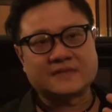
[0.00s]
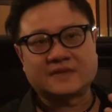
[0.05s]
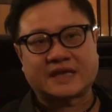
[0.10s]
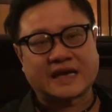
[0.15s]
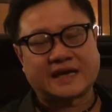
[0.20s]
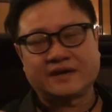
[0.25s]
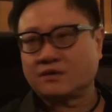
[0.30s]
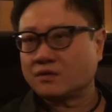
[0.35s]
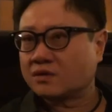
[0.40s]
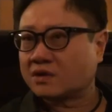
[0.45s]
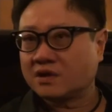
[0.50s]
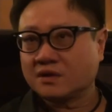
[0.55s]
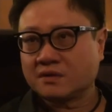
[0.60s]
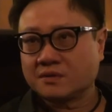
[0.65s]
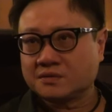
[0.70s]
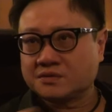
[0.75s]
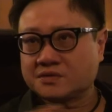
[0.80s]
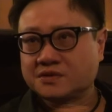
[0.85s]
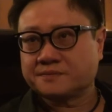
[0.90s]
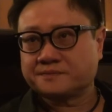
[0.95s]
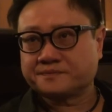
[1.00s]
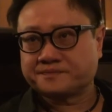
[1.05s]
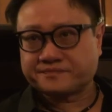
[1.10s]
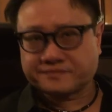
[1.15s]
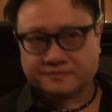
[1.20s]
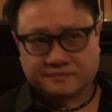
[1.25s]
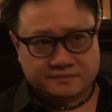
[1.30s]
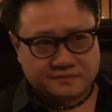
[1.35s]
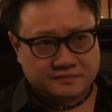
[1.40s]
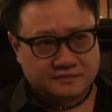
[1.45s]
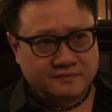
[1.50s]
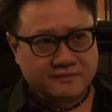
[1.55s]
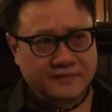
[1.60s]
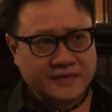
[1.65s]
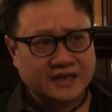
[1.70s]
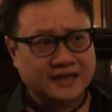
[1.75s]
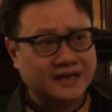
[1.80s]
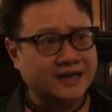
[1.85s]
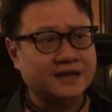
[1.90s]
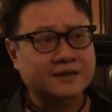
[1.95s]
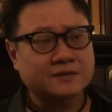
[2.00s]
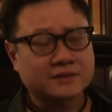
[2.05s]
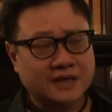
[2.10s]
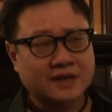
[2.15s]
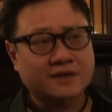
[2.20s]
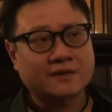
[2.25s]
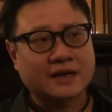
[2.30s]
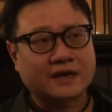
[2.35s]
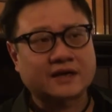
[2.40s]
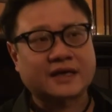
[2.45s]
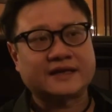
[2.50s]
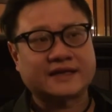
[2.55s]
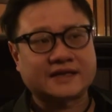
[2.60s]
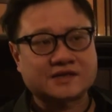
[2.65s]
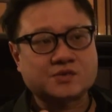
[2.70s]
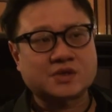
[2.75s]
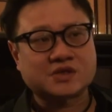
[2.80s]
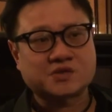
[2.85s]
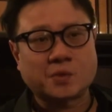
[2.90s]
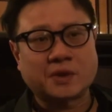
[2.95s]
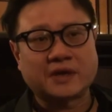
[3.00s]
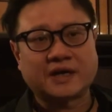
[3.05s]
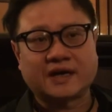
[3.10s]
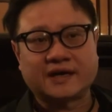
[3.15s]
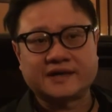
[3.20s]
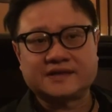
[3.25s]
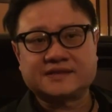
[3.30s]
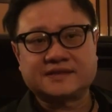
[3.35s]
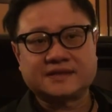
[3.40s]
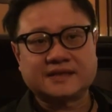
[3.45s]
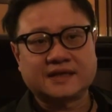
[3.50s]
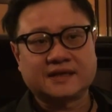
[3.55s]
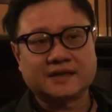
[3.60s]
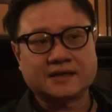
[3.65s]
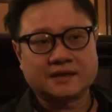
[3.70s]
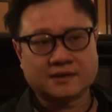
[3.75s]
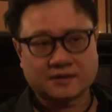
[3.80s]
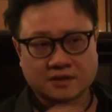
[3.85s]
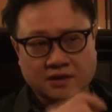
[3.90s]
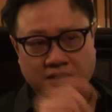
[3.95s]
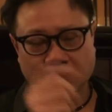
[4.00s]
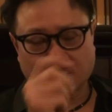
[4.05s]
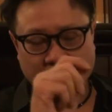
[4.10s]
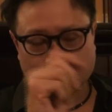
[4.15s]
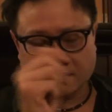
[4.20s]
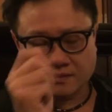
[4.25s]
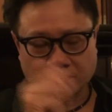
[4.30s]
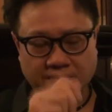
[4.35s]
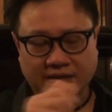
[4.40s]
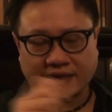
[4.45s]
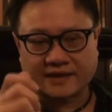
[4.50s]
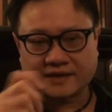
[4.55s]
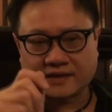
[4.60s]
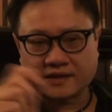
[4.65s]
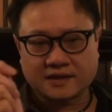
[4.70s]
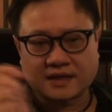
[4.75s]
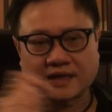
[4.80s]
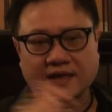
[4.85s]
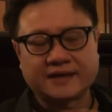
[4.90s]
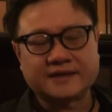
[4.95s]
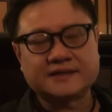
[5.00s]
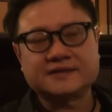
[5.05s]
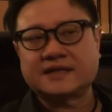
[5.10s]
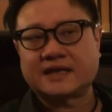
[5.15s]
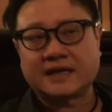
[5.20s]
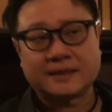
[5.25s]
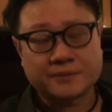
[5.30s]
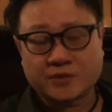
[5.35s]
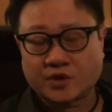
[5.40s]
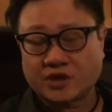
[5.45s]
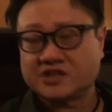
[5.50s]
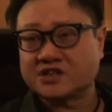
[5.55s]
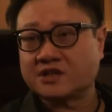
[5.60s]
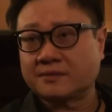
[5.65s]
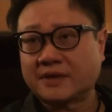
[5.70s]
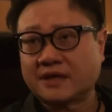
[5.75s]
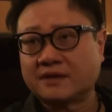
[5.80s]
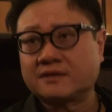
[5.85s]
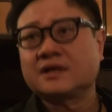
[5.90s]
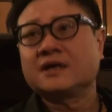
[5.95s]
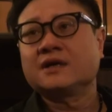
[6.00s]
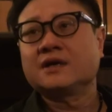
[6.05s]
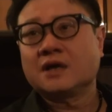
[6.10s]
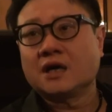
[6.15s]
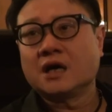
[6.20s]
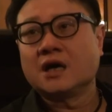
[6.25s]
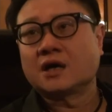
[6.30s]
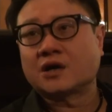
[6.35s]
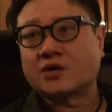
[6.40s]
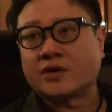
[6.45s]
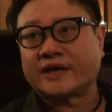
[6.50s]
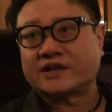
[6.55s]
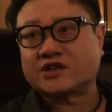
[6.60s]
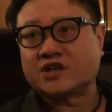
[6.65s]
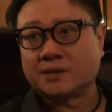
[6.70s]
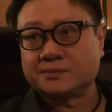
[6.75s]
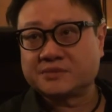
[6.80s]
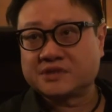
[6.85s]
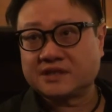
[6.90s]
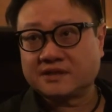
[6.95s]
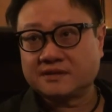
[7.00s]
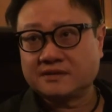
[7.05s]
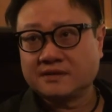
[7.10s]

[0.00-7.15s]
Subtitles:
Daniel Close. Now, okay, there's one artist, artist that I'm crazy about, Craig Thompson.